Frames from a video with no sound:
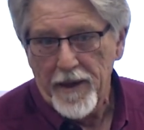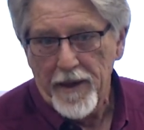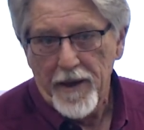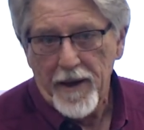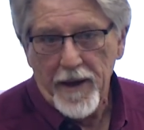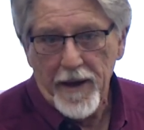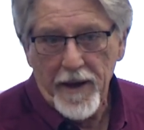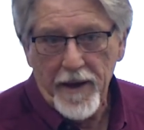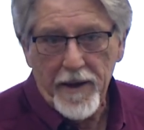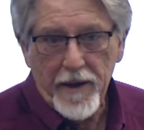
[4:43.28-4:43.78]

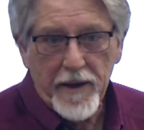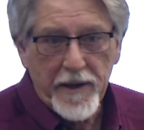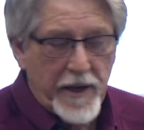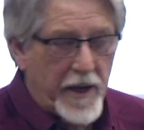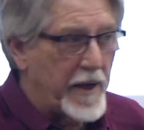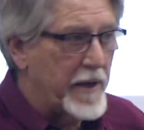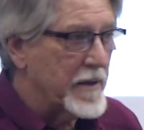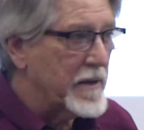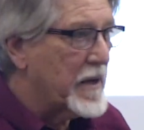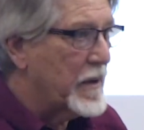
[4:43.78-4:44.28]

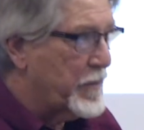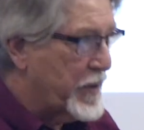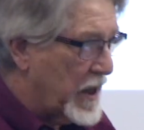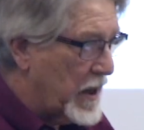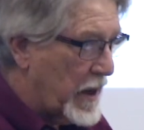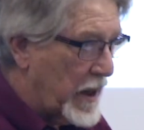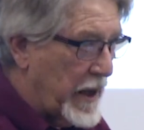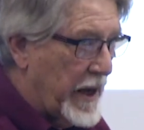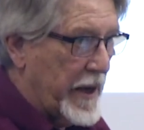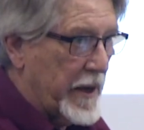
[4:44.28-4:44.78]
Again,
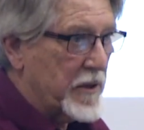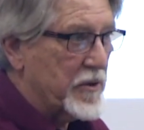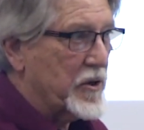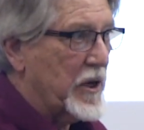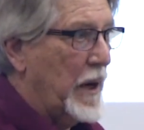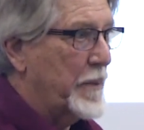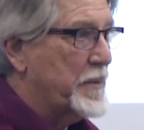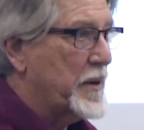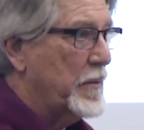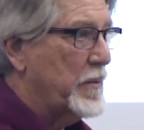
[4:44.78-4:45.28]
completely
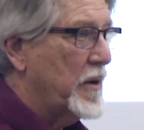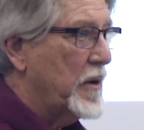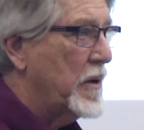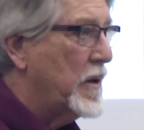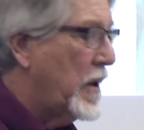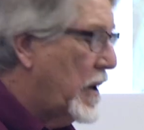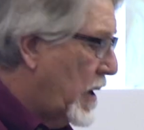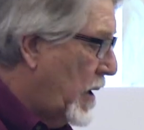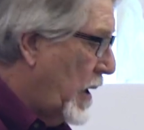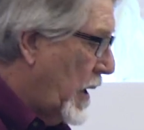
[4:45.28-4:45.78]

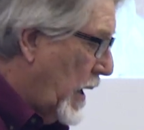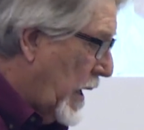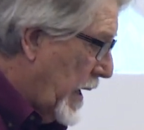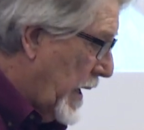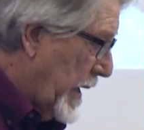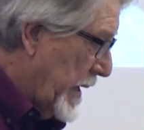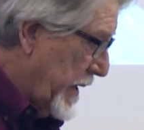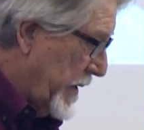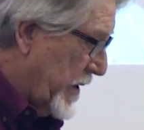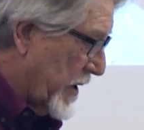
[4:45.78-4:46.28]
unacceptable.
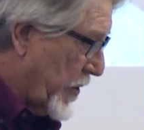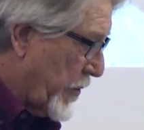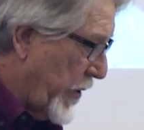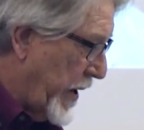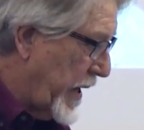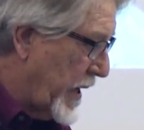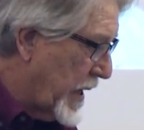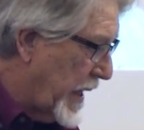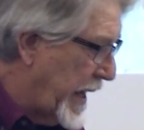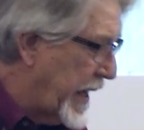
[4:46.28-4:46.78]
In the
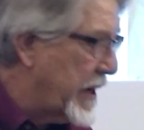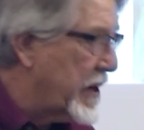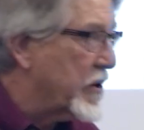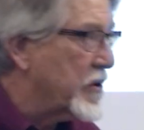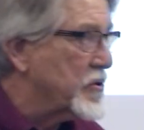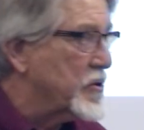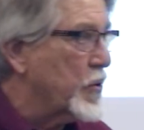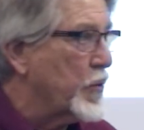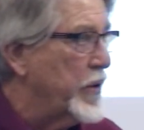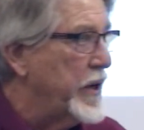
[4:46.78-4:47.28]
Great
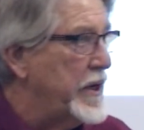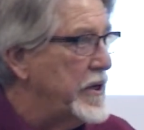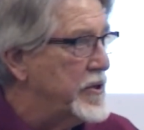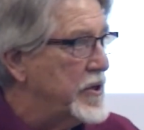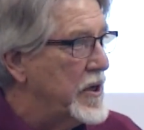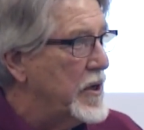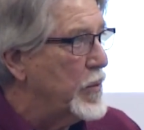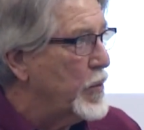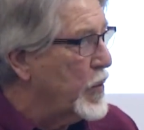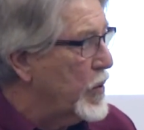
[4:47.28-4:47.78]
Lakes
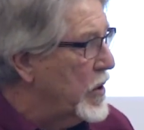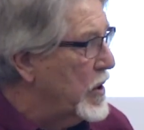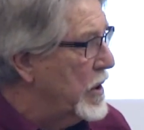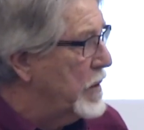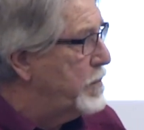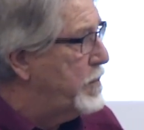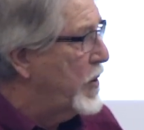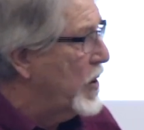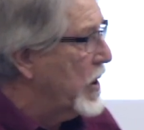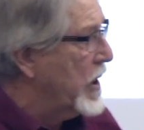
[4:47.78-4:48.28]
region, we're
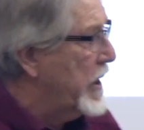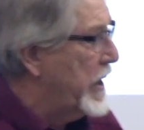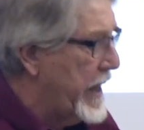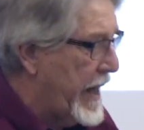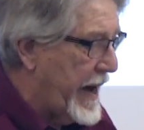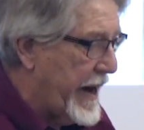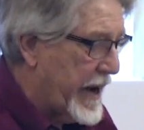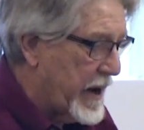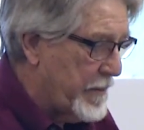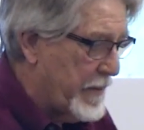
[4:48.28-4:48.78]
pulling
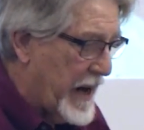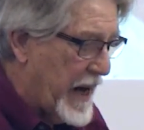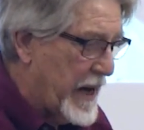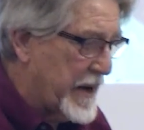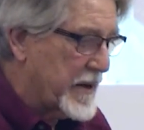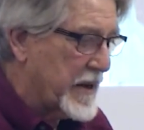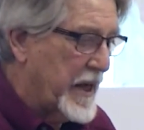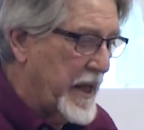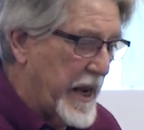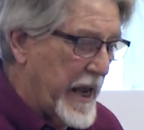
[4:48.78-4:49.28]
out
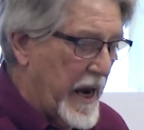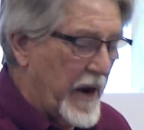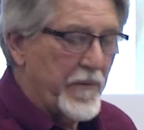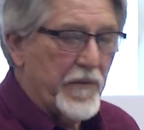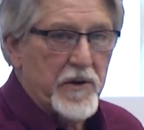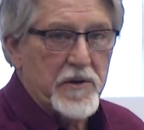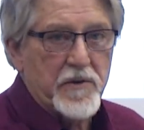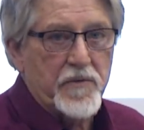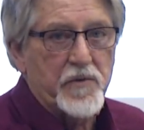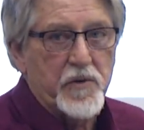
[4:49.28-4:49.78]
about an
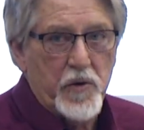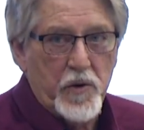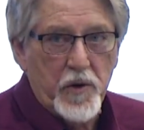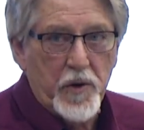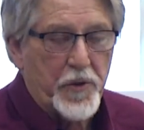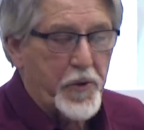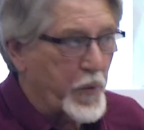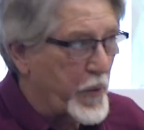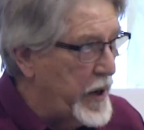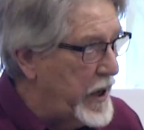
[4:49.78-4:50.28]
average of 2 to
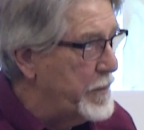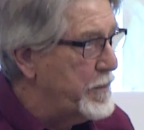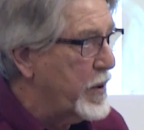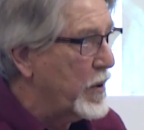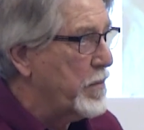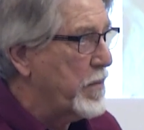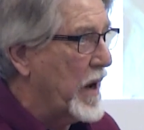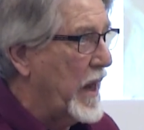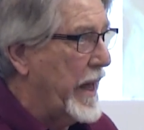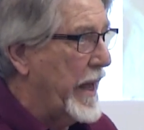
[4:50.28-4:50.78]
3 per
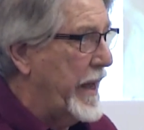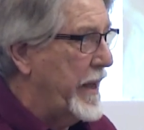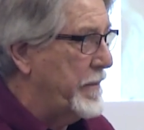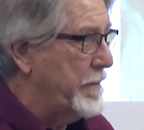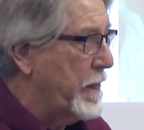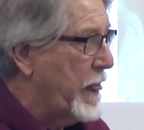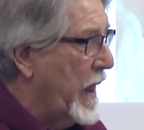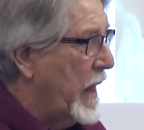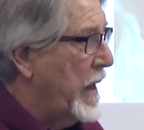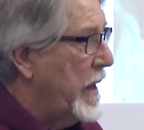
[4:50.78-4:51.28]
plant.
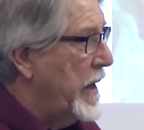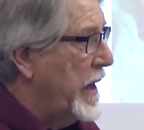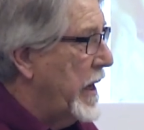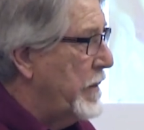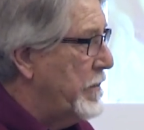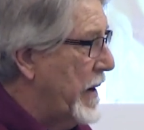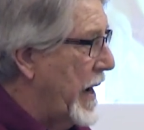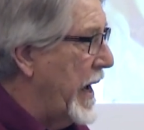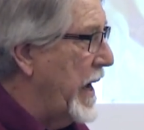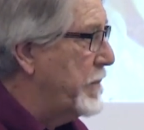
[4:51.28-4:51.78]
In
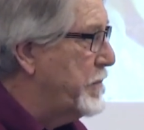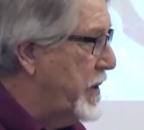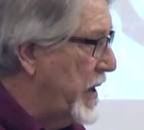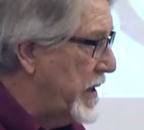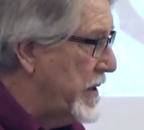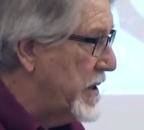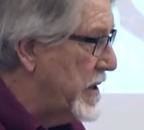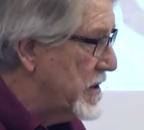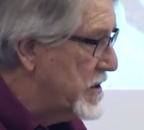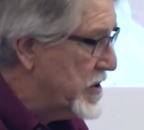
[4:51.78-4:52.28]
my
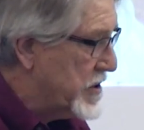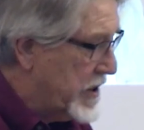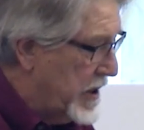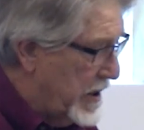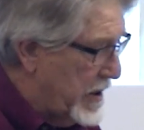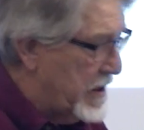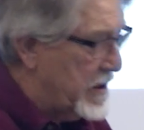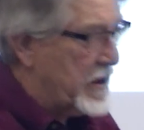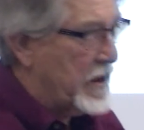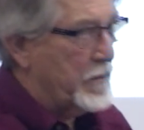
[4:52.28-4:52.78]
opinion,
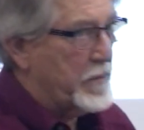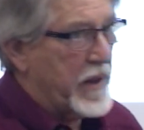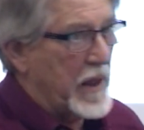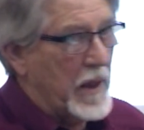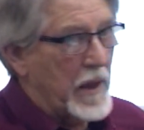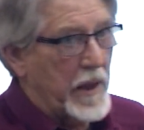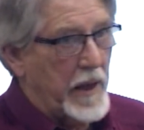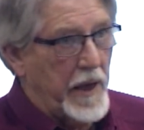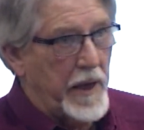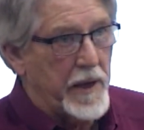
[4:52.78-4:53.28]
still
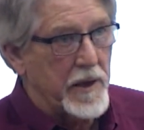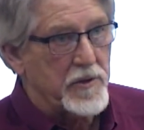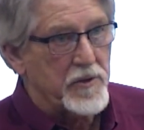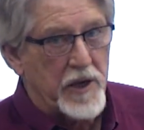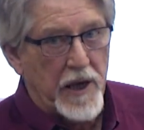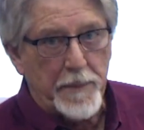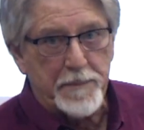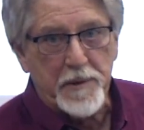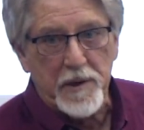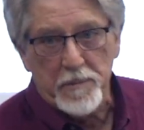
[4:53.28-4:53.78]
completely
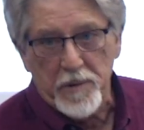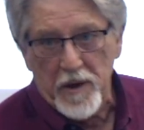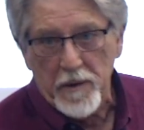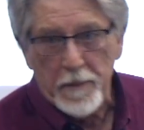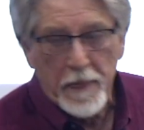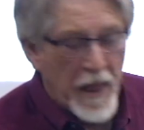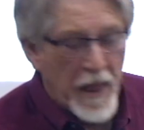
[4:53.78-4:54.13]
unacceptable.